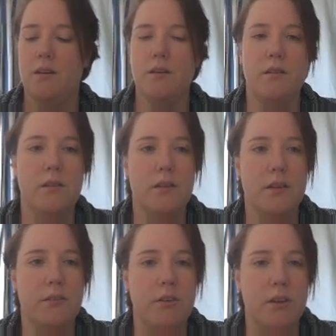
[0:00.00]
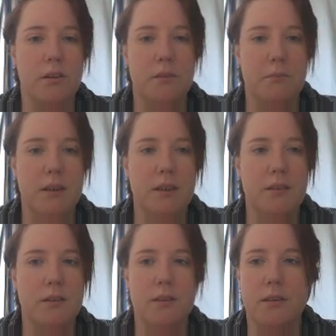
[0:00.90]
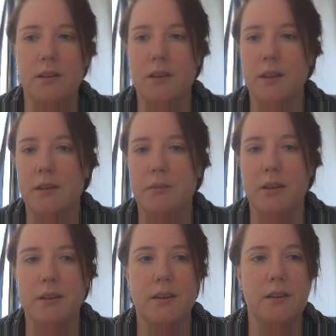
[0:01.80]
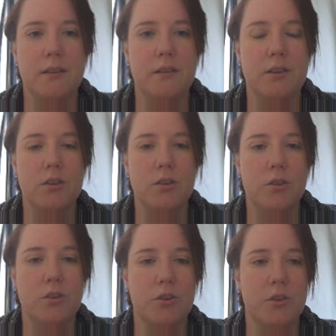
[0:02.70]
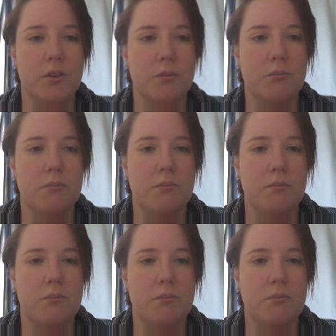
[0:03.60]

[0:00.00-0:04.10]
So let's give it another minute to think about that. So just go through them.